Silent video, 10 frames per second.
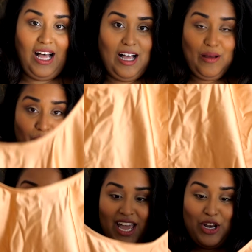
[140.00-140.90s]
Um, but
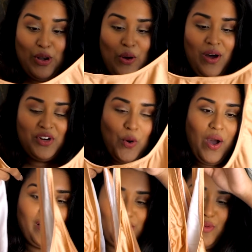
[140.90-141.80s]
again, no
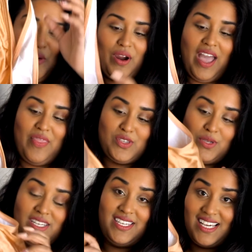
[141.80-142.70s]
underlying support, and this
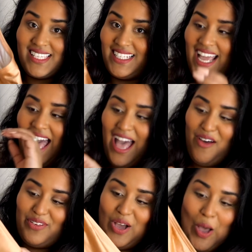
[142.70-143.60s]
one doesn't
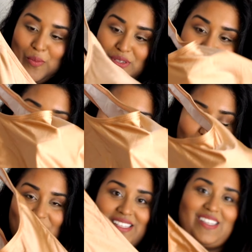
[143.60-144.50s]
have cuffs to
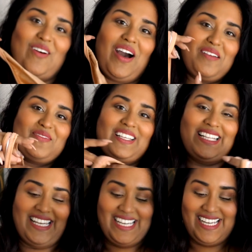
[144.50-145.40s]
support, so I'm
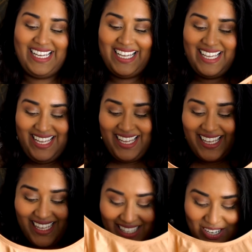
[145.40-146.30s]
really
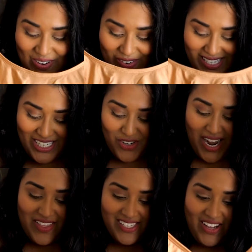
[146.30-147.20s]
nervous to
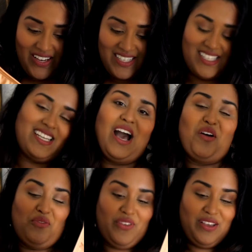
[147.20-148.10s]
try this on and see how it